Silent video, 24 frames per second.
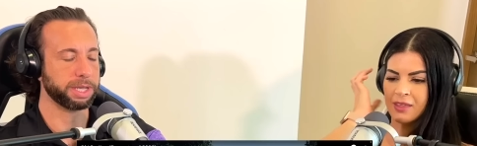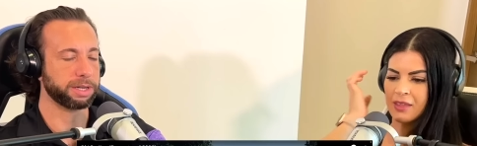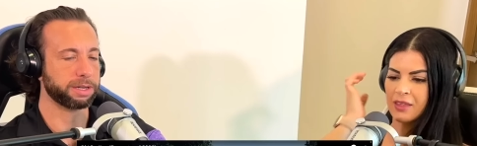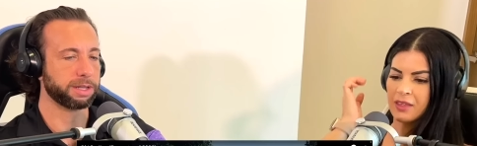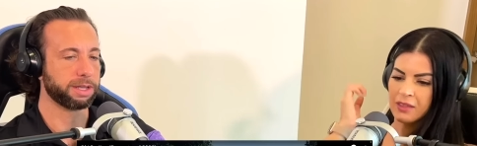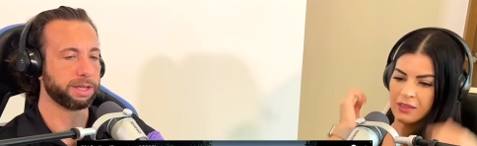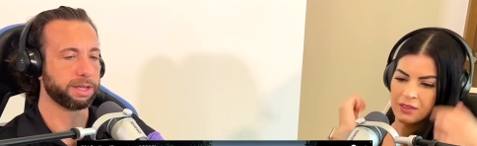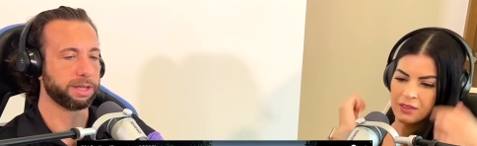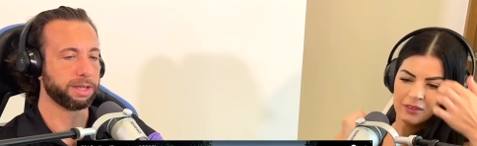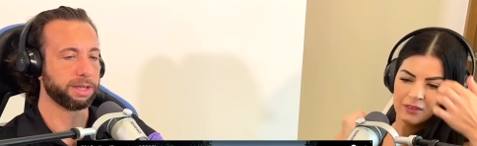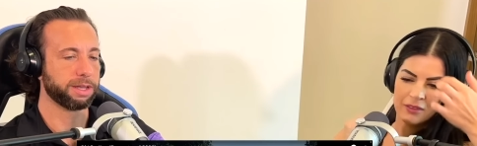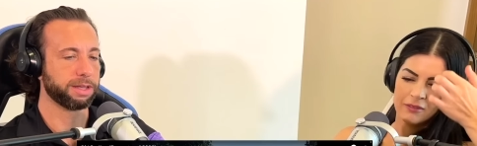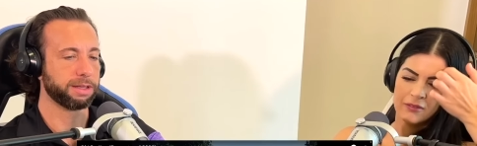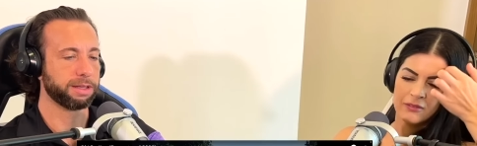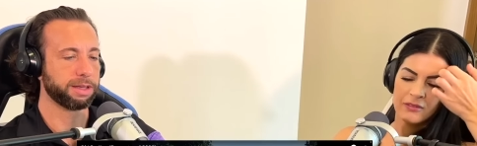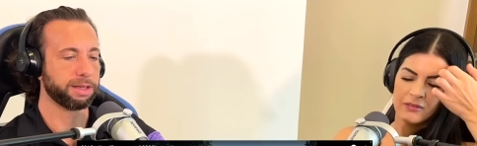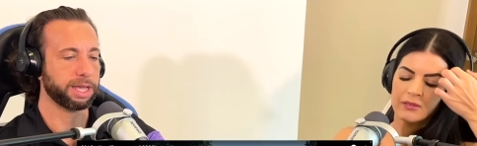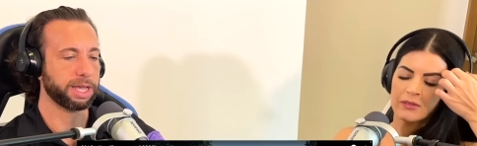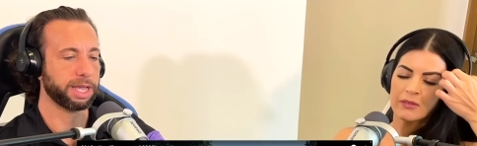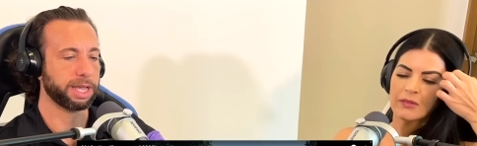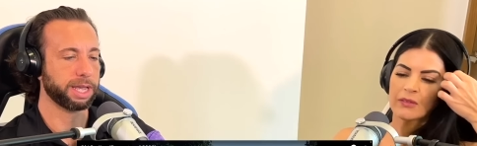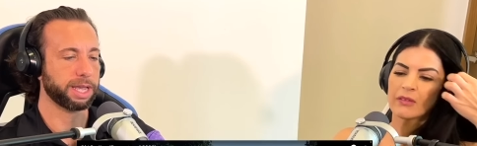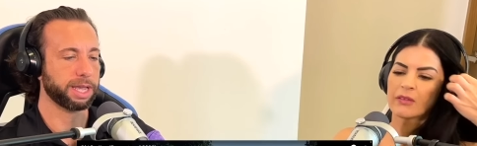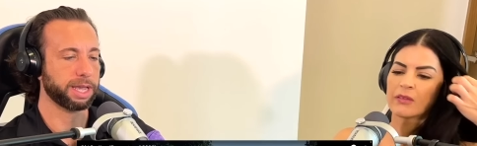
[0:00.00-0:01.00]
Speaker 1: bit
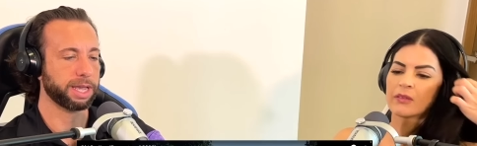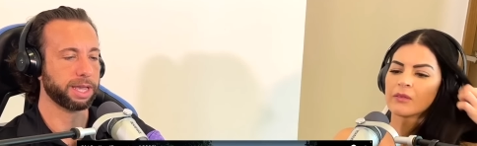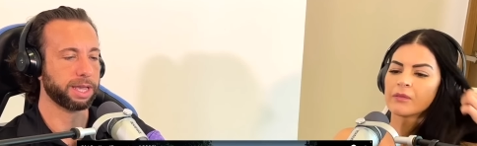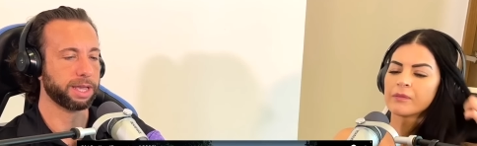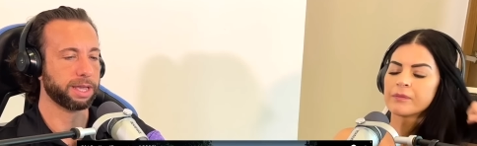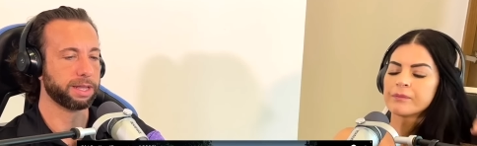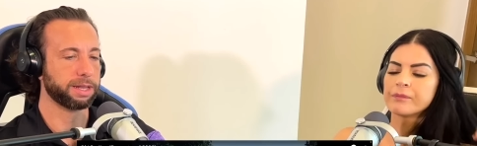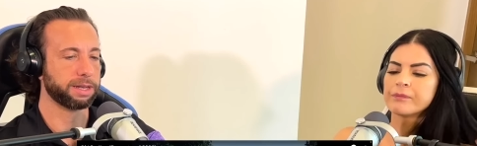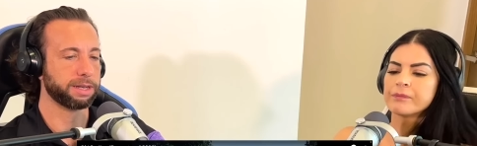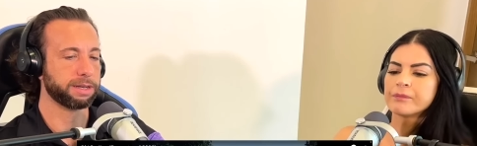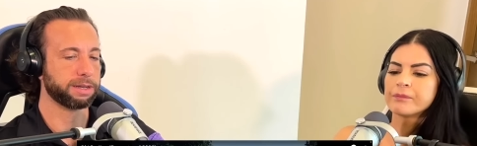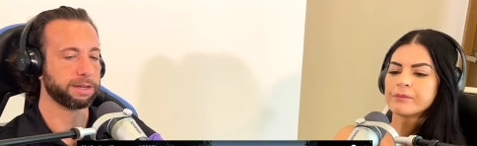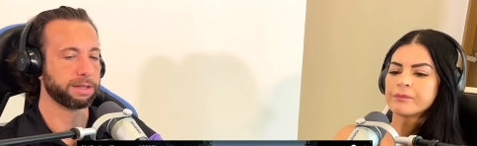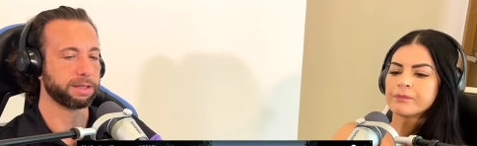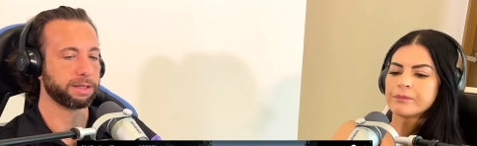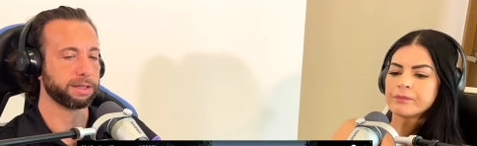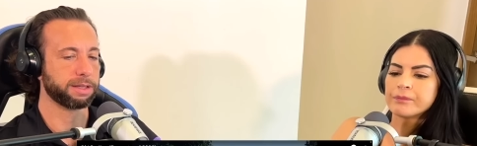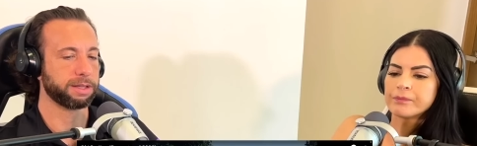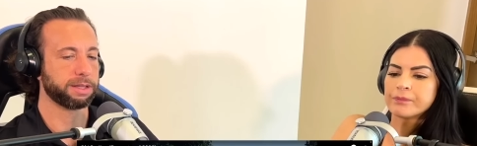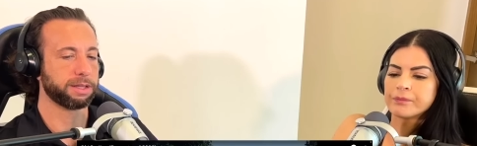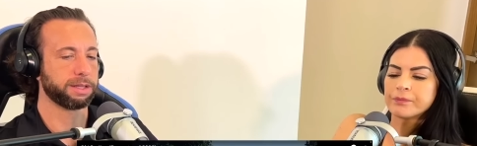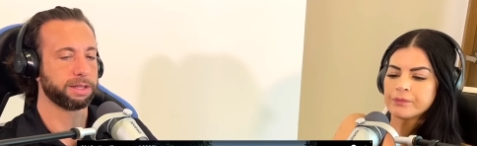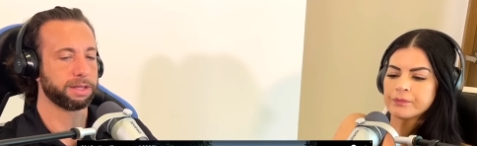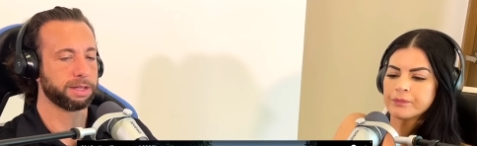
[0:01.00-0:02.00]
and
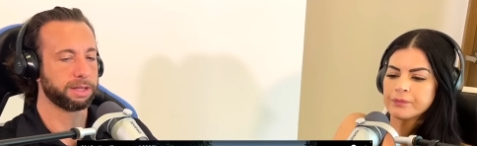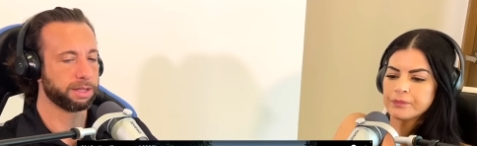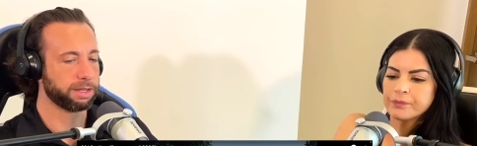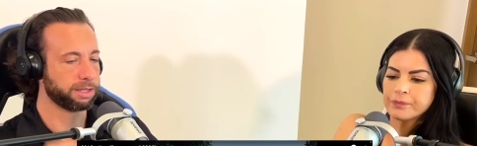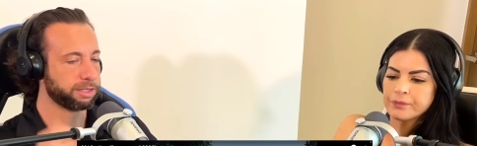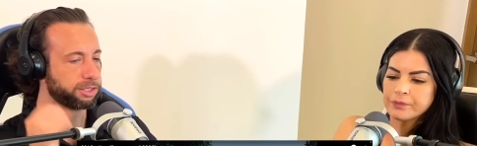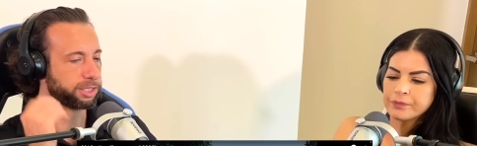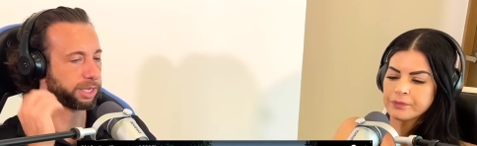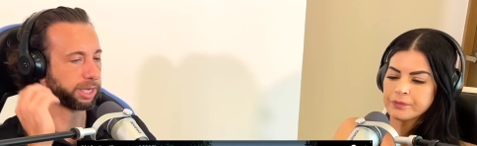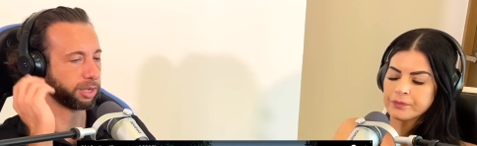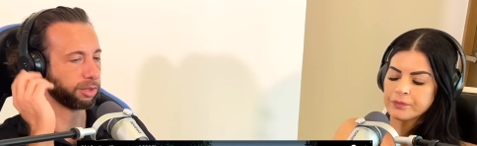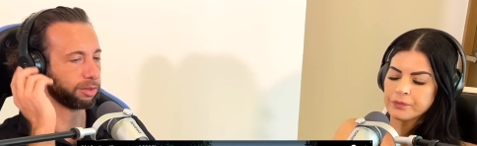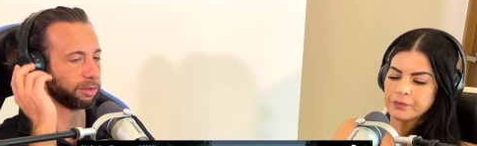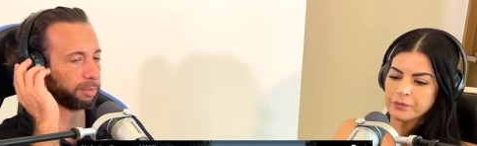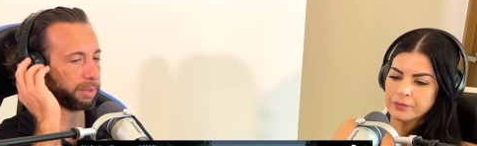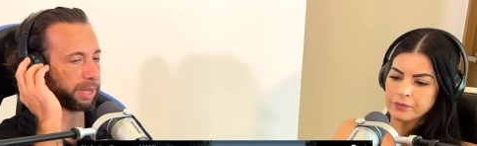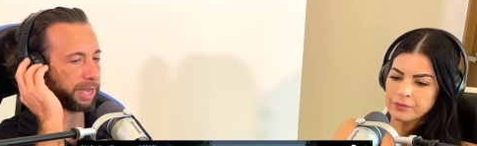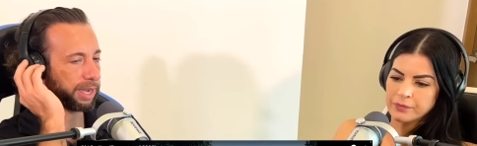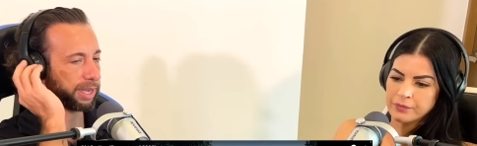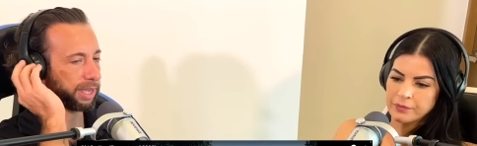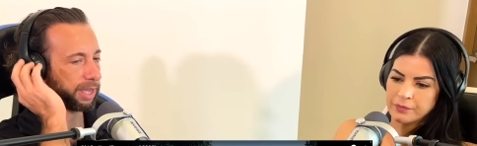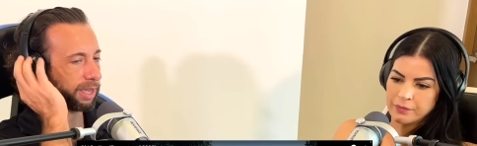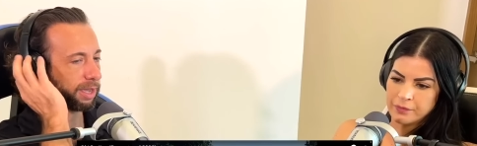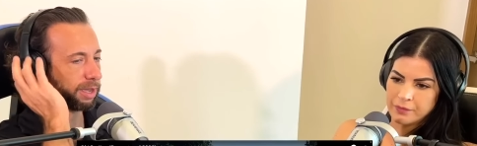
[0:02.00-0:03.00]
check out the
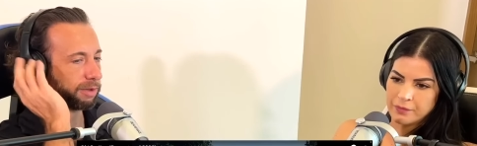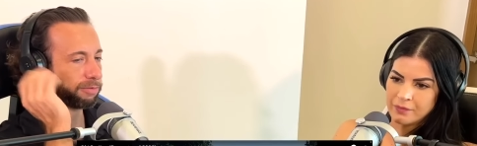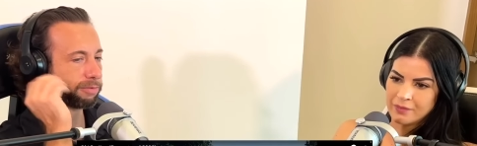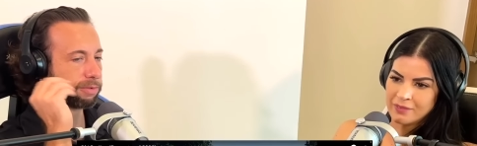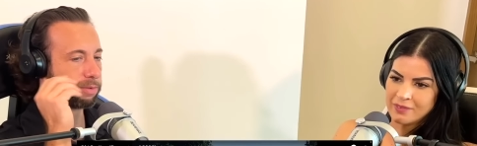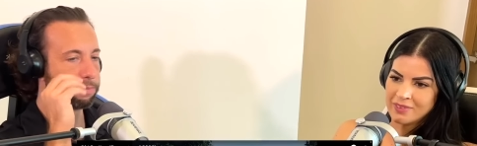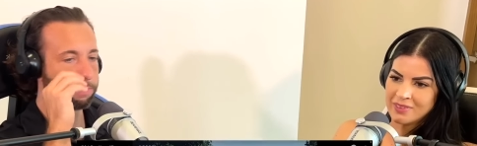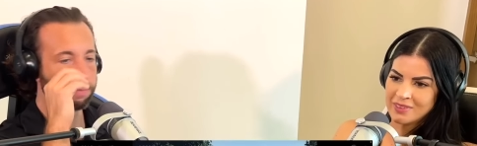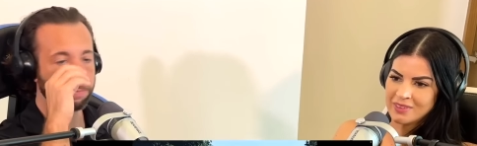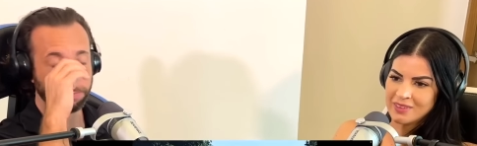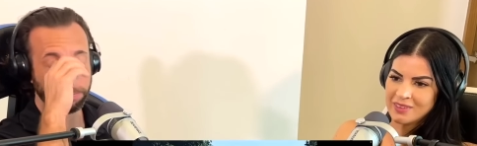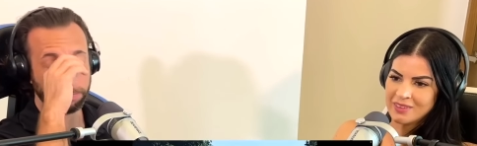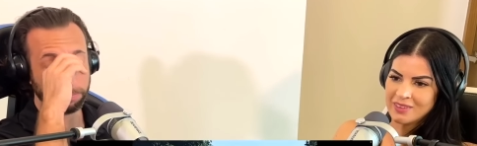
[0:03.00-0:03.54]
back half.